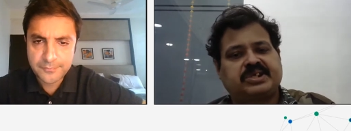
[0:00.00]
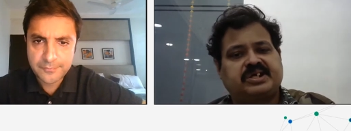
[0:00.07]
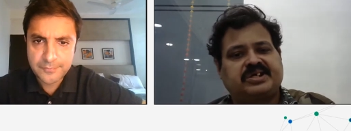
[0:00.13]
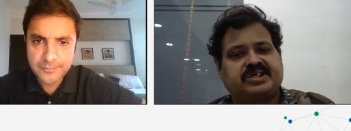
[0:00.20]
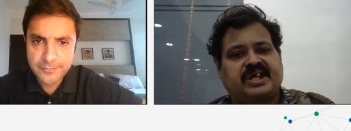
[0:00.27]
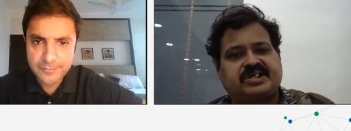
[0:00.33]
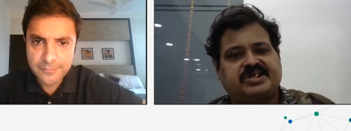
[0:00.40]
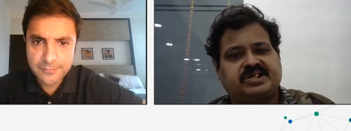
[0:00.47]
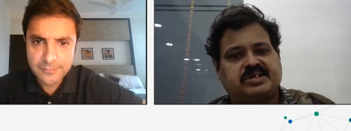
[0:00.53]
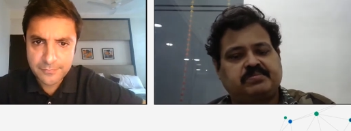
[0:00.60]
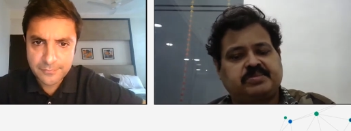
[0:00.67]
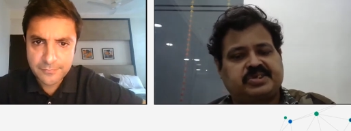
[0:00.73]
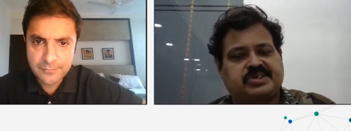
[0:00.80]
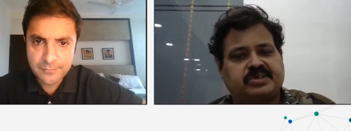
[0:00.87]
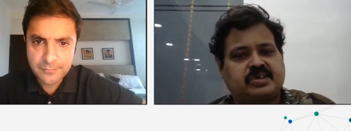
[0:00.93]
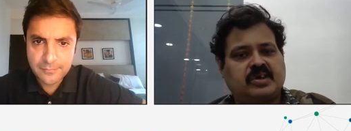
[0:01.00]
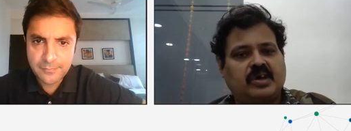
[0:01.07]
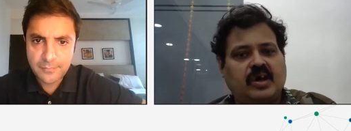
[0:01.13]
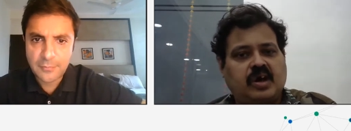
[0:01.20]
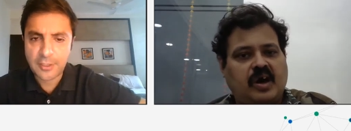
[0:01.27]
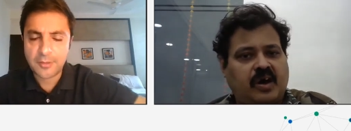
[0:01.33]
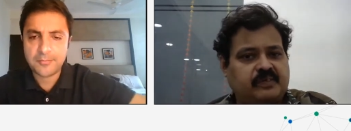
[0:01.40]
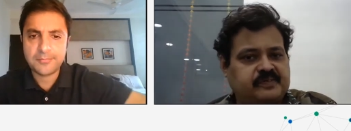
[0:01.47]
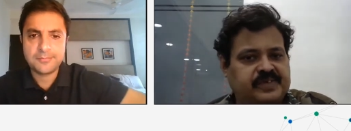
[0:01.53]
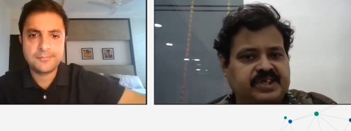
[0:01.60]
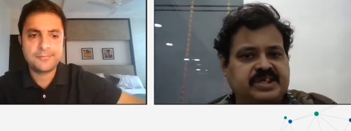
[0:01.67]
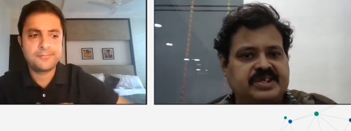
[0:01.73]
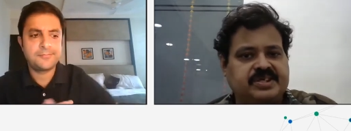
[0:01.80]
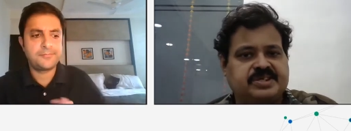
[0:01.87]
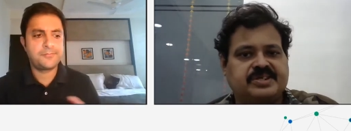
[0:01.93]
Speaker 1: with the tech teams yeah. of
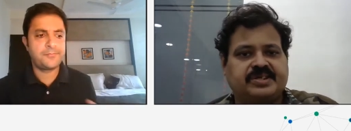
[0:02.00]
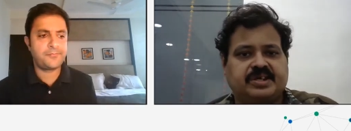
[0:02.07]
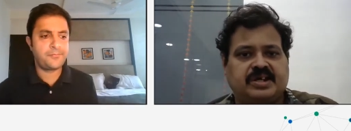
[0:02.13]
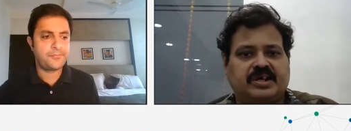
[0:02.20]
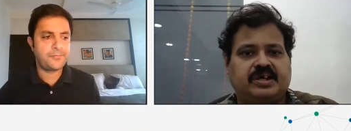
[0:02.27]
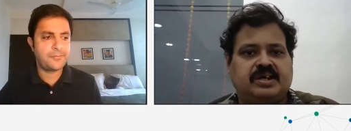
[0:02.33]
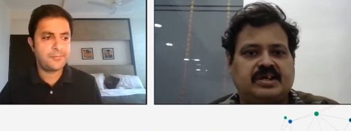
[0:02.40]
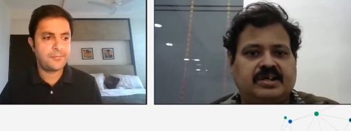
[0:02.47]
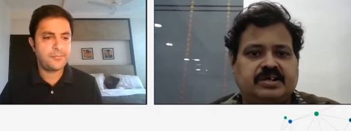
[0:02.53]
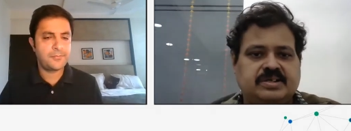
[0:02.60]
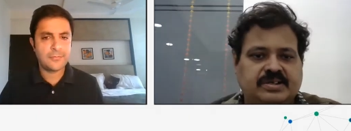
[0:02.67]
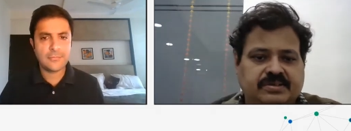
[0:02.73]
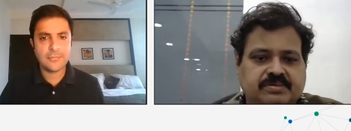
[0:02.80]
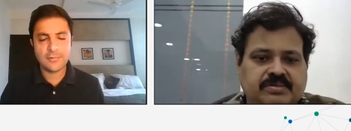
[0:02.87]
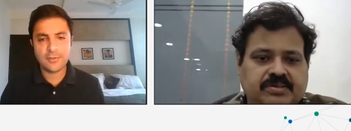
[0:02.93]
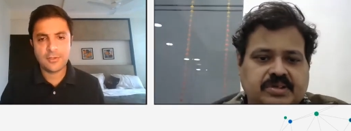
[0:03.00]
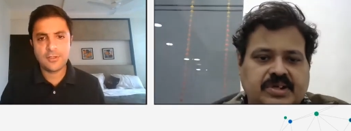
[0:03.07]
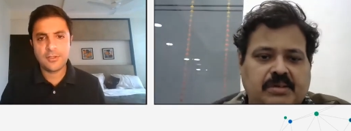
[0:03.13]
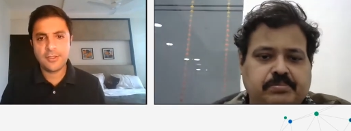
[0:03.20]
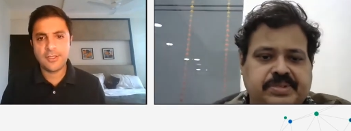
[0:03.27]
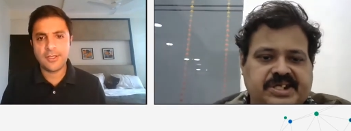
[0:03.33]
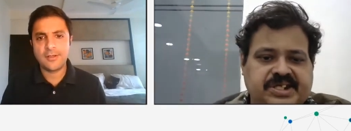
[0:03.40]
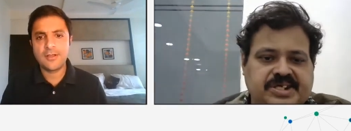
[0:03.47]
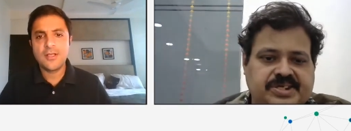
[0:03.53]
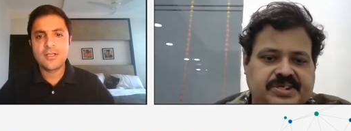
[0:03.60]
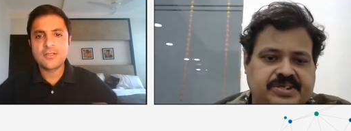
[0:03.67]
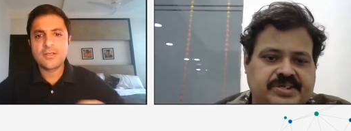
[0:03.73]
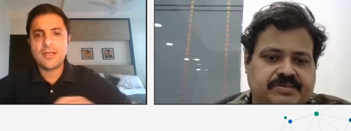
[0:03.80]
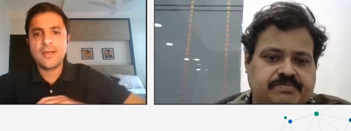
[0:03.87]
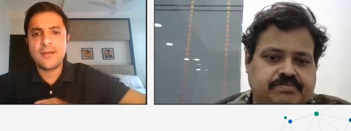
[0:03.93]
these? Uh,
Speaker 2: yeah
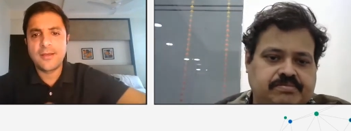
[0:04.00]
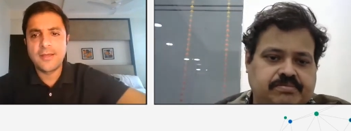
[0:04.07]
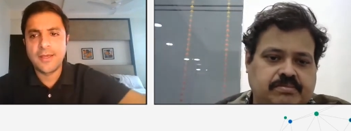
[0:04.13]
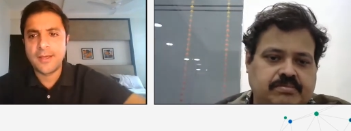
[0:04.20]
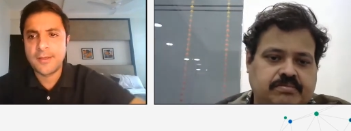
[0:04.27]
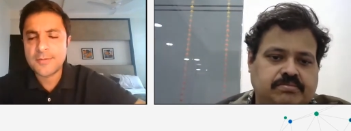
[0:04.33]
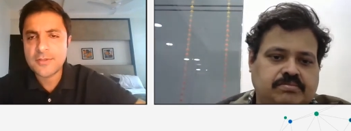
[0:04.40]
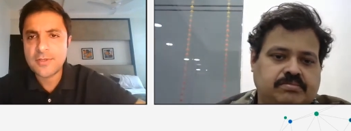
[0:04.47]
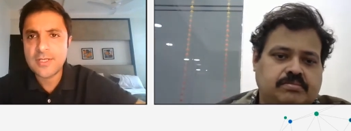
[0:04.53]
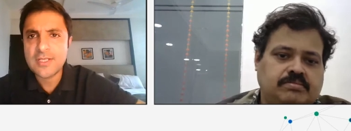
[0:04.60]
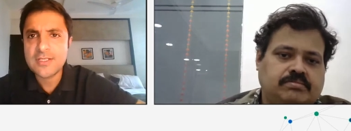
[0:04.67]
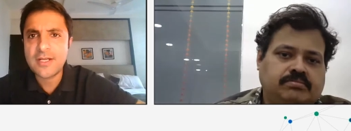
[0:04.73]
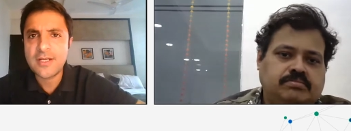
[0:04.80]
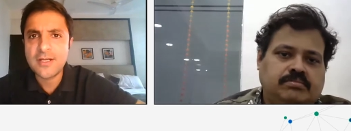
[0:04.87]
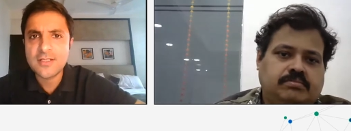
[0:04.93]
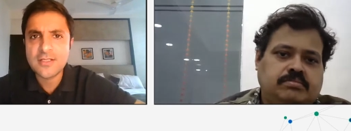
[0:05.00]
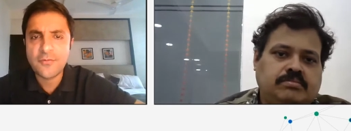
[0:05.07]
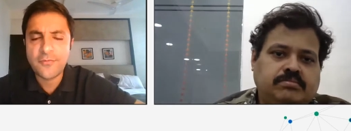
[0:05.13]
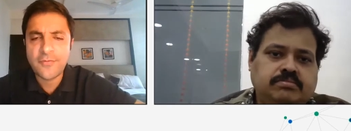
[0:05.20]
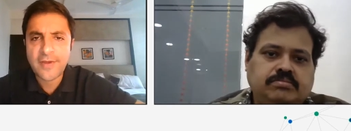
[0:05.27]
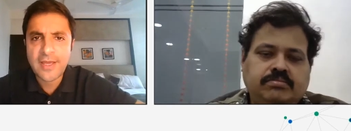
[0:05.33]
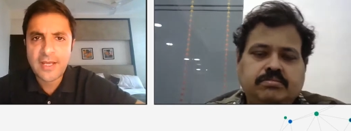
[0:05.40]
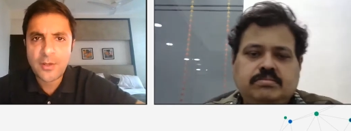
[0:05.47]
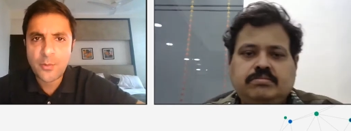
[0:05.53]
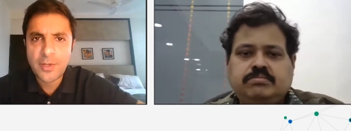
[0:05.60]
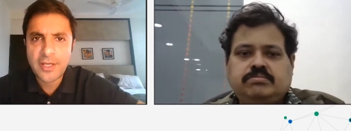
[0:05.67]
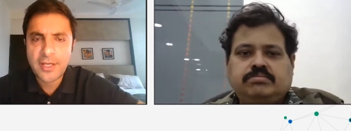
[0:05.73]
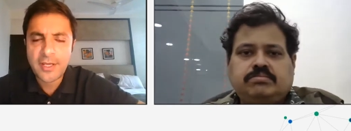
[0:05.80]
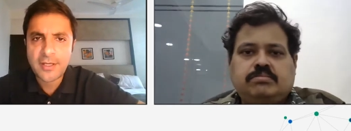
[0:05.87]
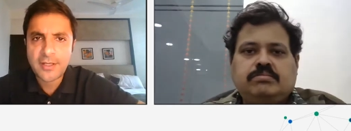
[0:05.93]
so yeah so as i said it's a very
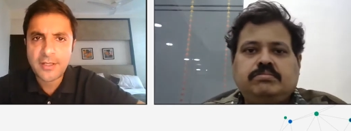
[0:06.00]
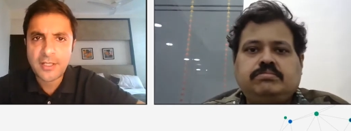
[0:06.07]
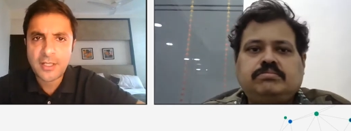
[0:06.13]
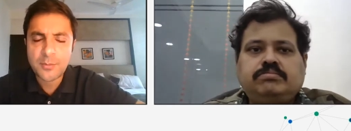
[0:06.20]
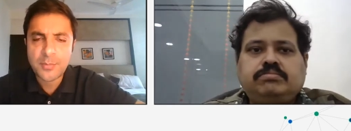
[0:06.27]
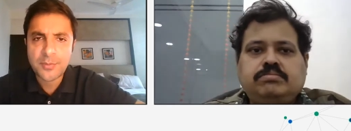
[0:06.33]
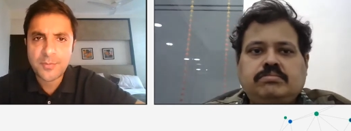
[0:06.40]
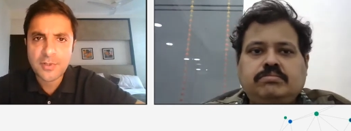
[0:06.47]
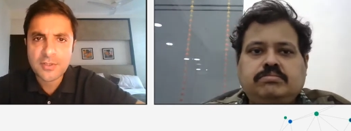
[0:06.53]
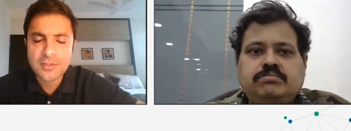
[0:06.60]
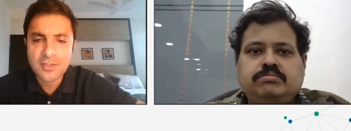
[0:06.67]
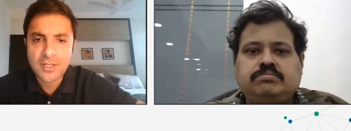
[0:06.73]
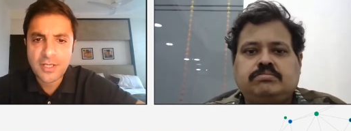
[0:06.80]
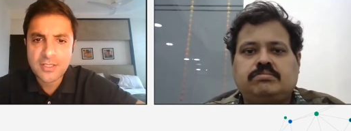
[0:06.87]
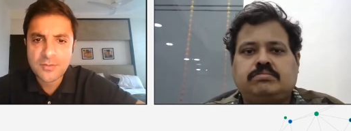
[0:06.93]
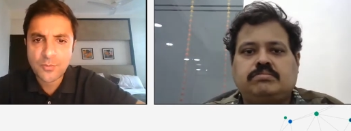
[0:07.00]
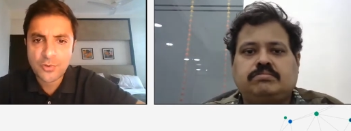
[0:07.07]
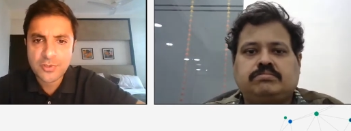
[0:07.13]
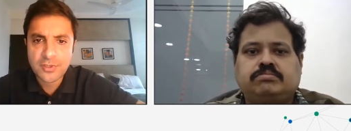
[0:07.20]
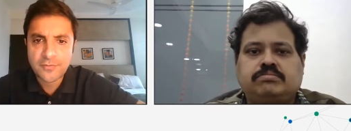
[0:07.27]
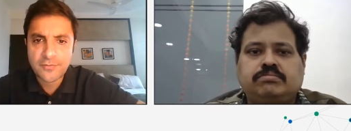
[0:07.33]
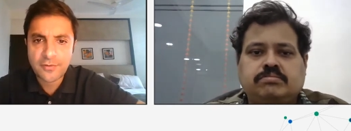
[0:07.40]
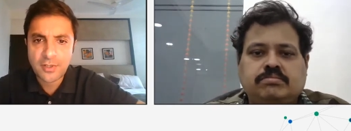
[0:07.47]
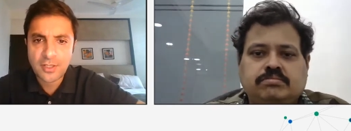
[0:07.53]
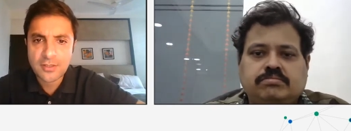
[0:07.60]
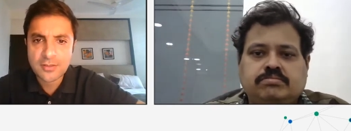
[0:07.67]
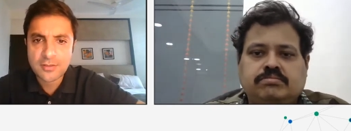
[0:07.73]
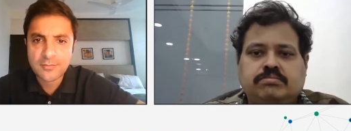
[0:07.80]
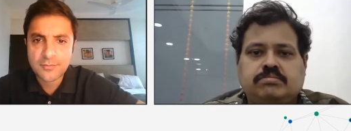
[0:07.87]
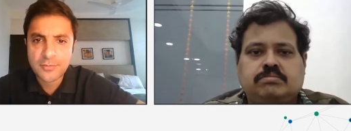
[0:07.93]
very deep personalized motion for
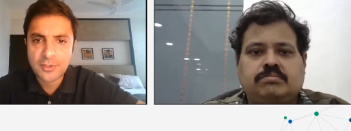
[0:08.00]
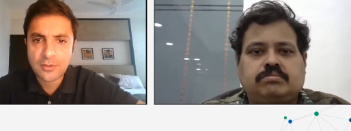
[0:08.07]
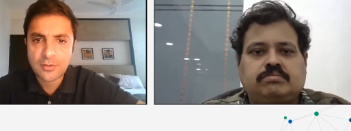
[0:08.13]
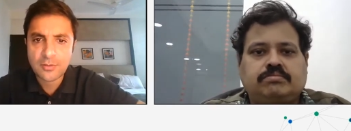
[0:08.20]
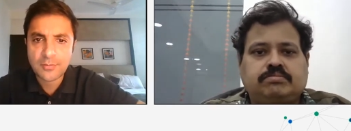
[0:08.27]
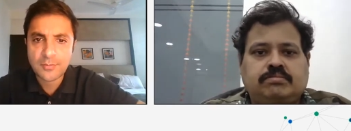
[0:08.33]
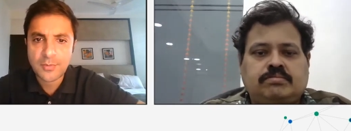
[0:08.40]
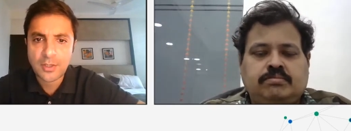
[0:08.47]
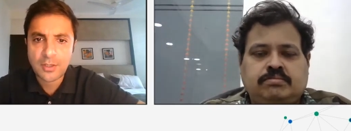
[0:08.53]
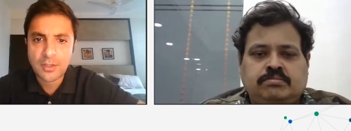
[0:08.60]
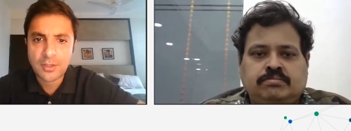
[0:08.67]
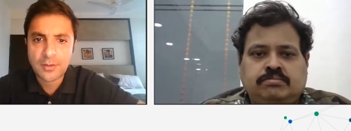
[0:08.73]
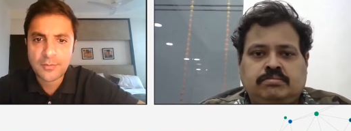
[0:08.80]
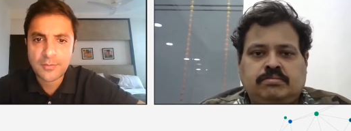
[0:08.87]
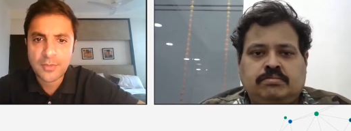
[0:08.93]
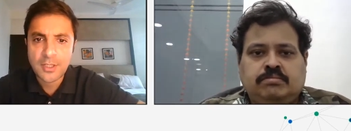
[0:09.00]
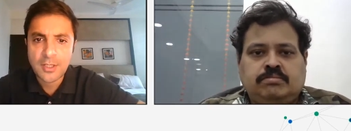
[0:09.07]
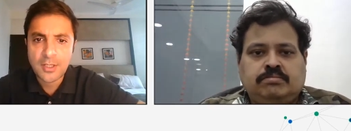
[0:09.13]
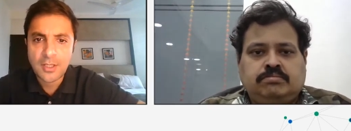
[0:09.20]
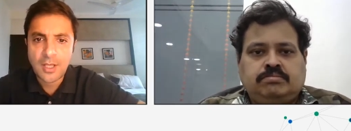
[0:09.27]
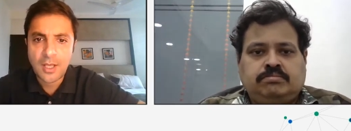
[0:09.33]
us you know um,